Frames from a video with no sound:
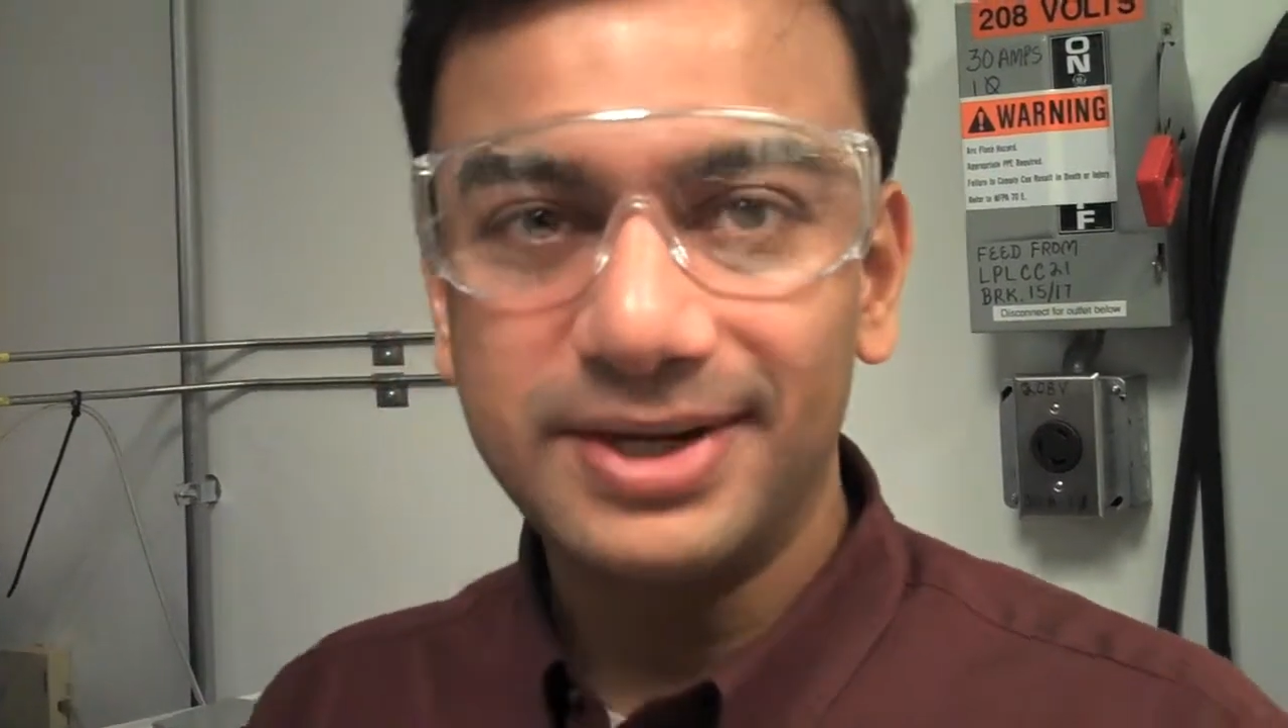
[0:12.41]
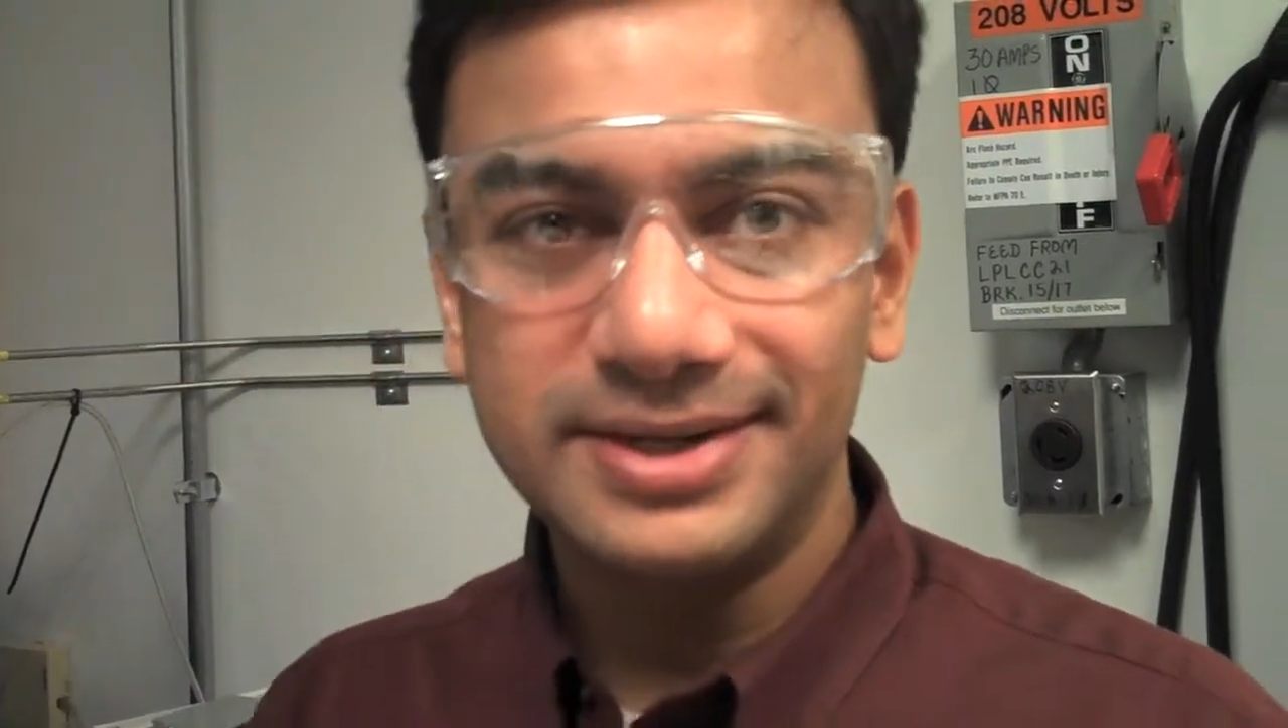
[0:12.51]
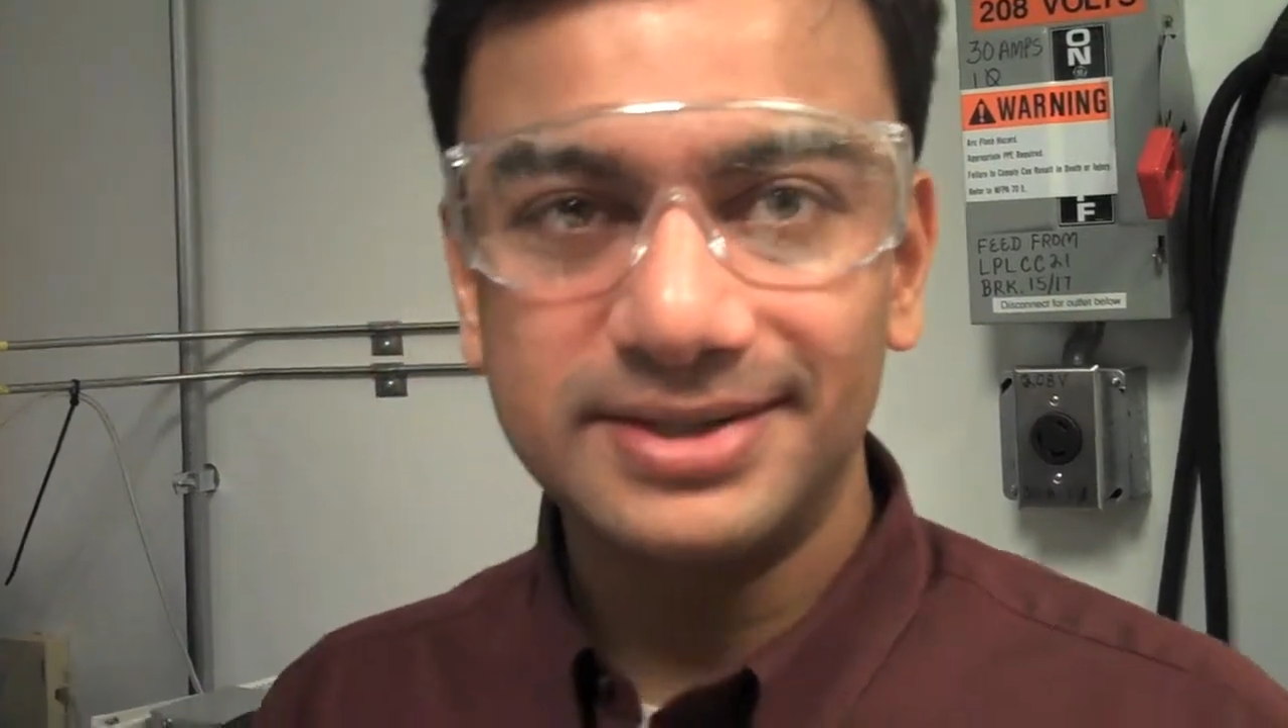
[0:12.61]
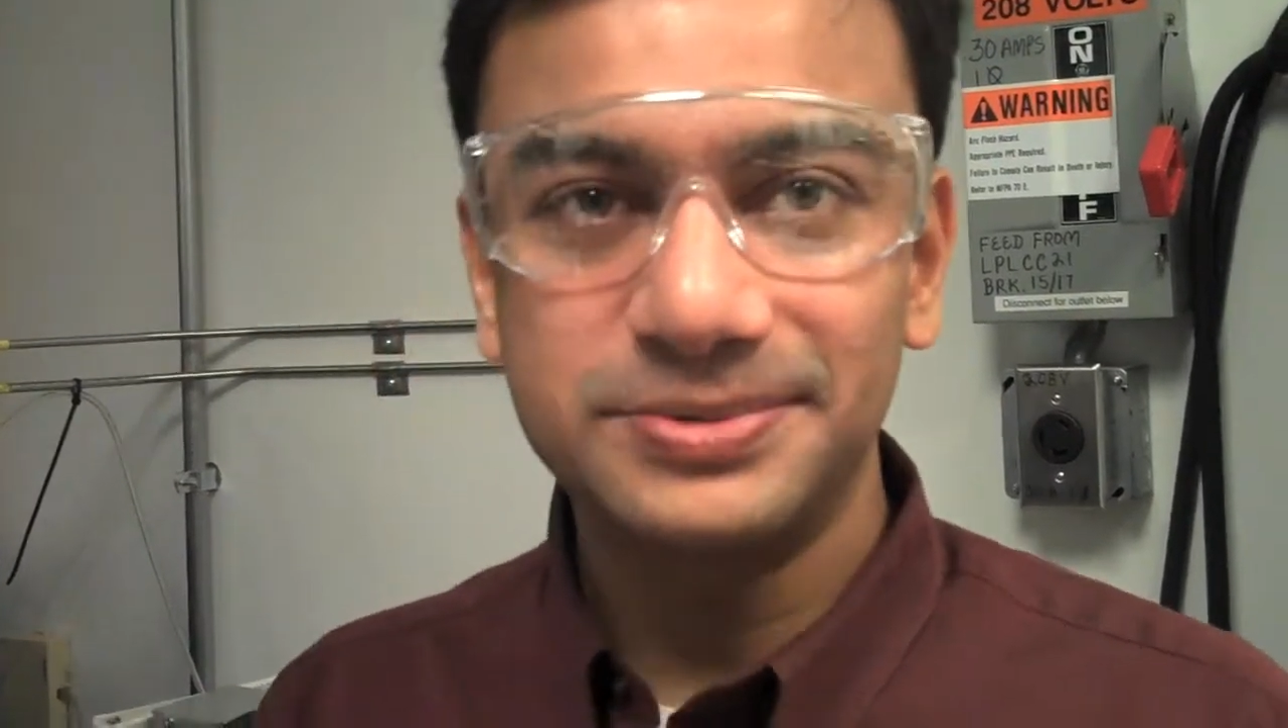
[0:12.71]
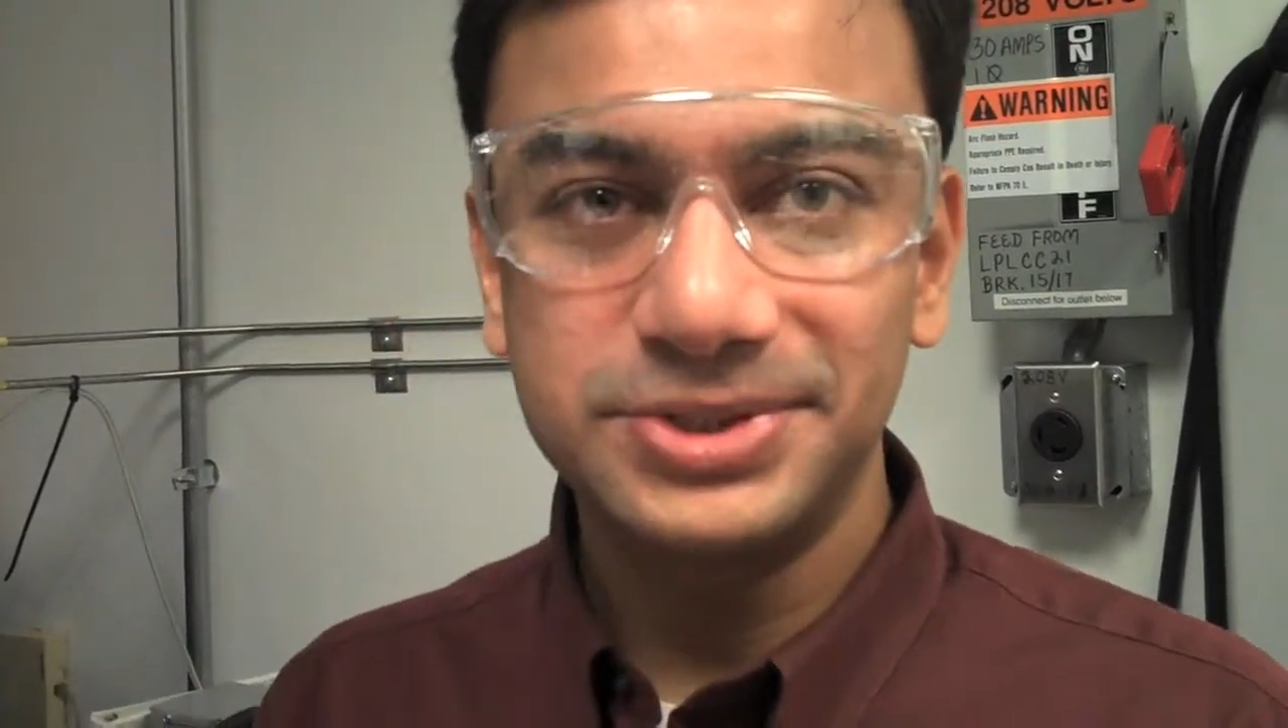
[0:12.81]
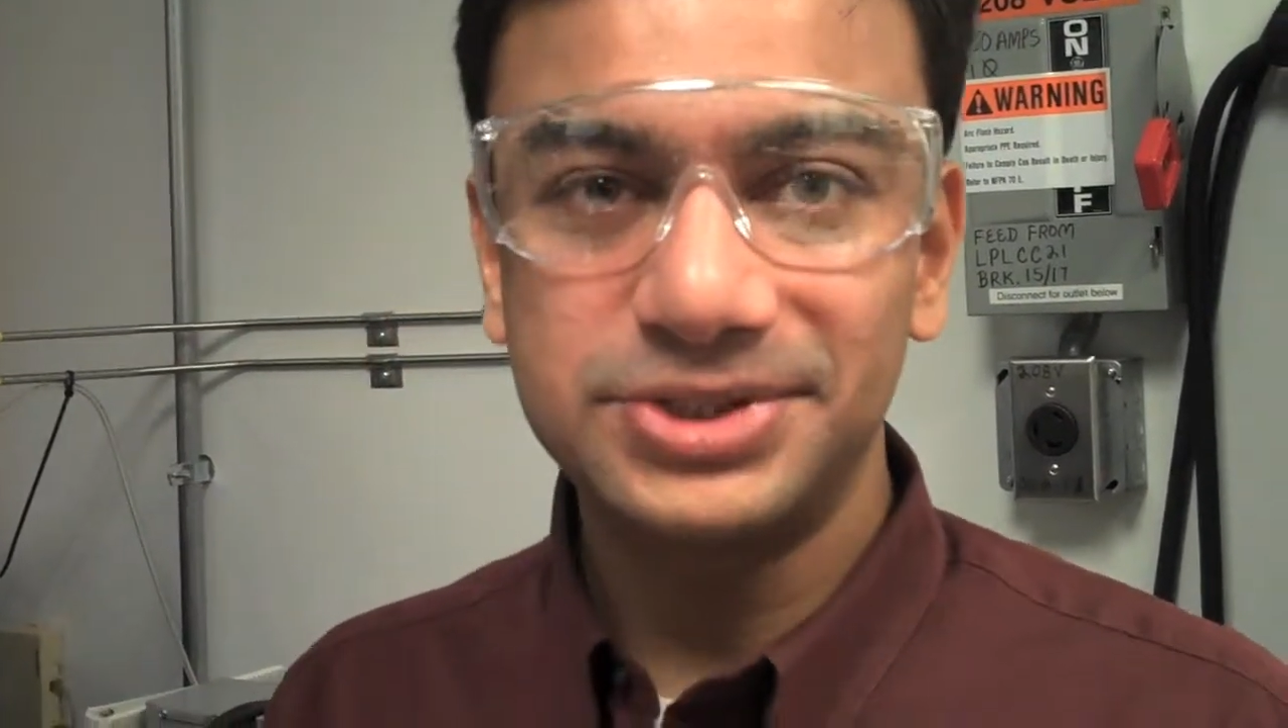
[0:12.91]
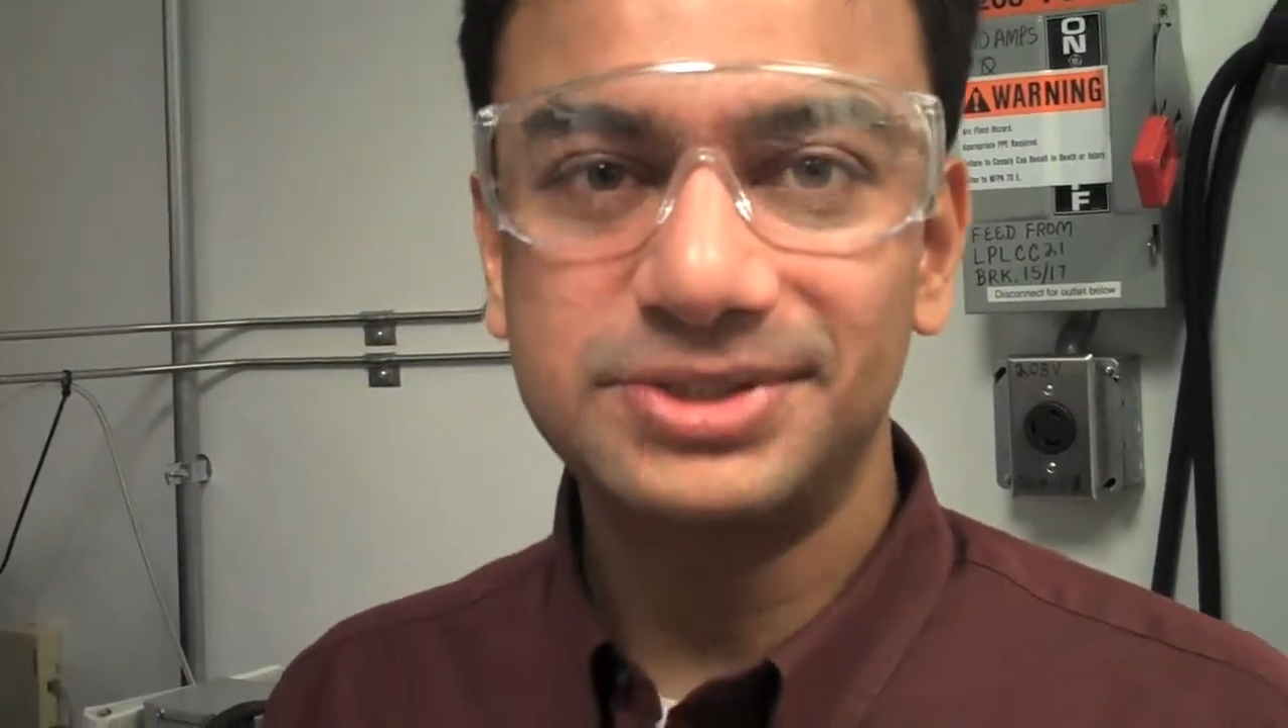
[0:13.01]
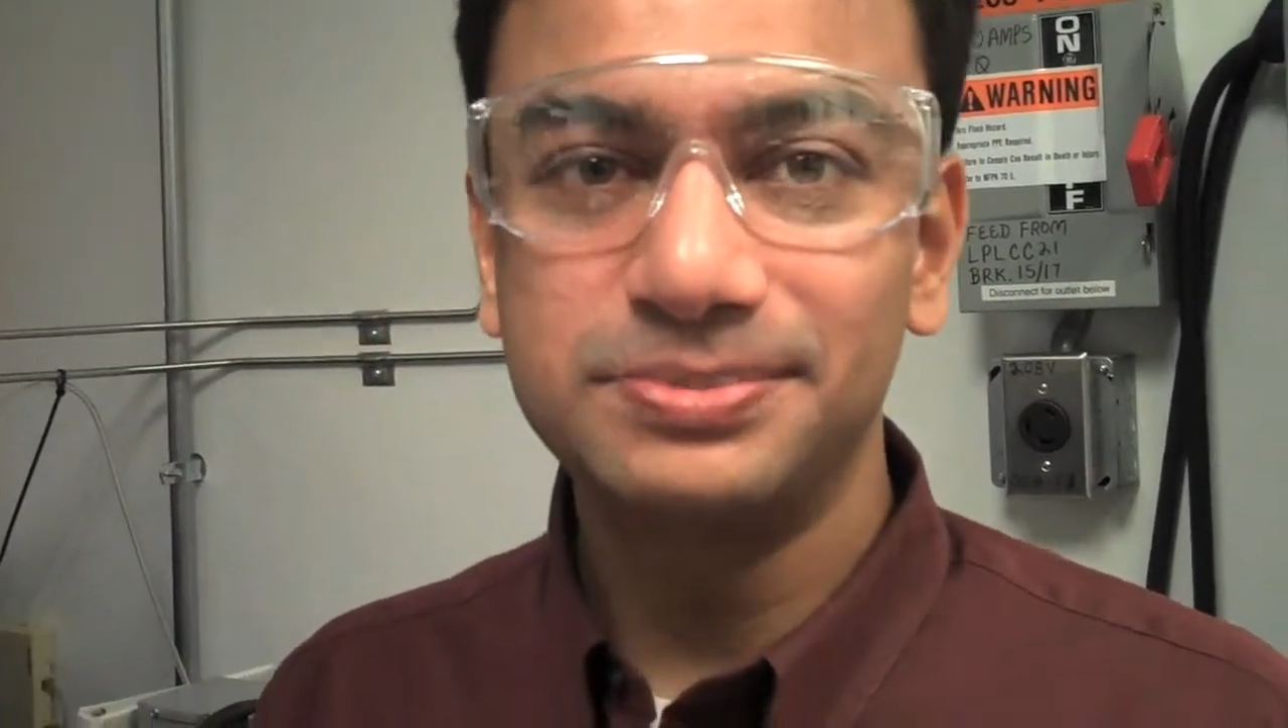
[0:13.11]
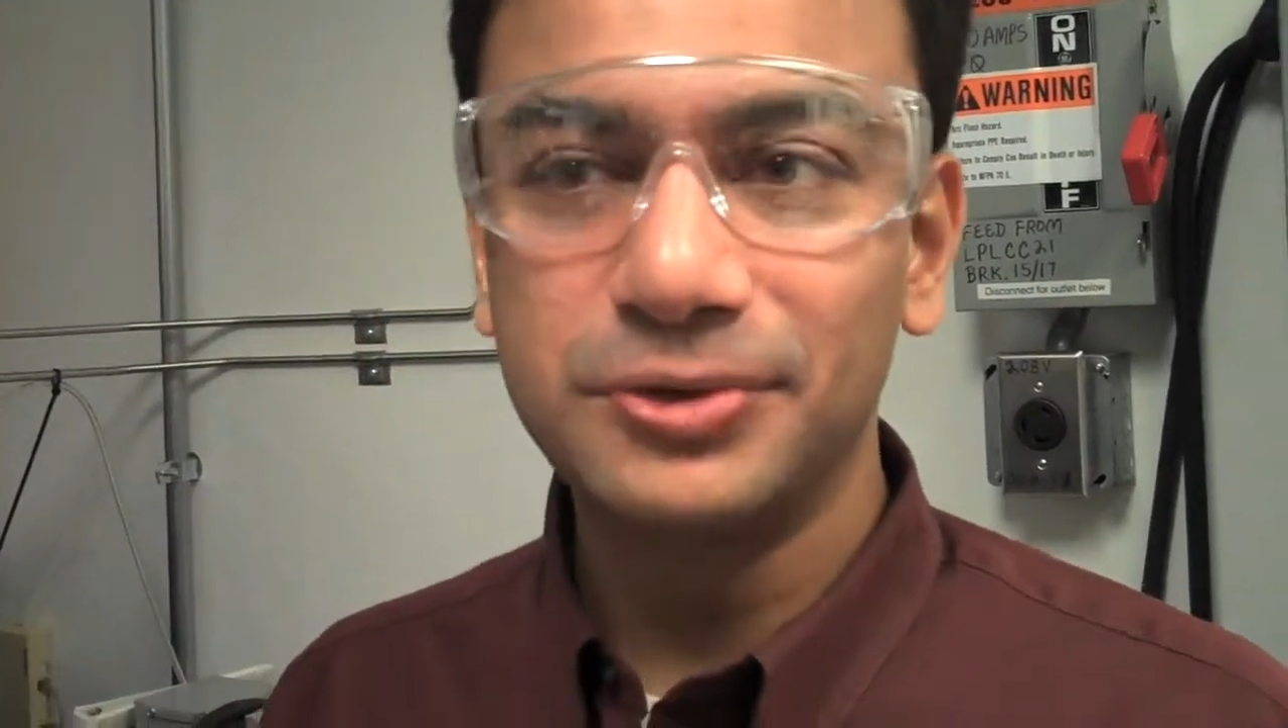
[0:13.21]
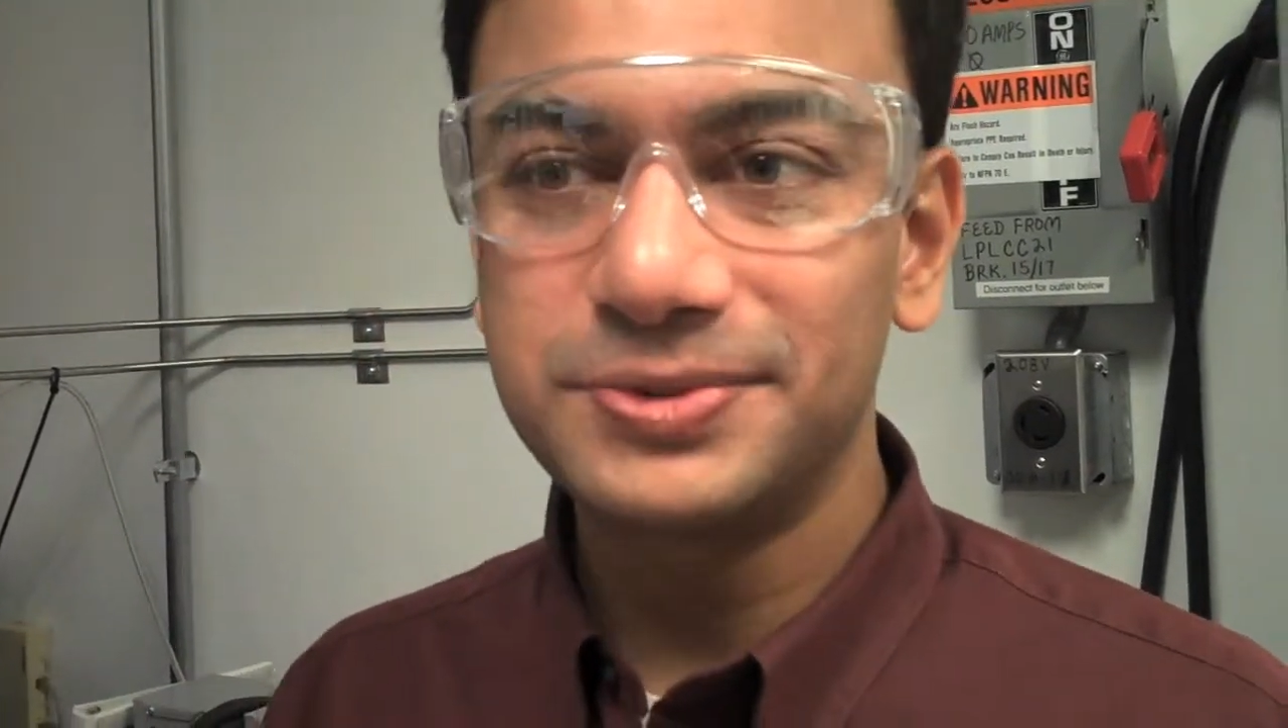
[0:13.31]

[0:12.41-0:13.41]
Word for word: part which gotcha.